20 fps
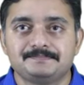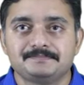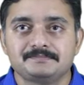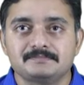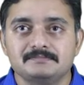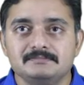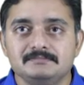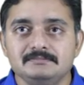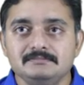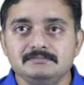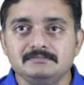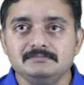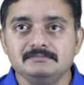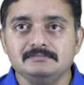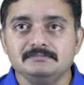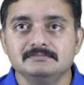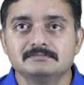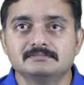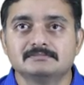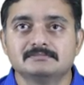
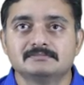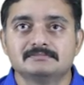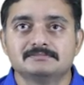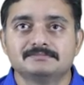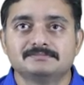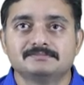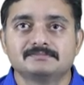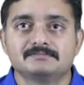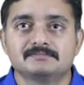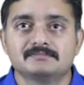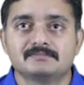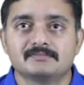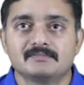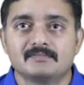(silence)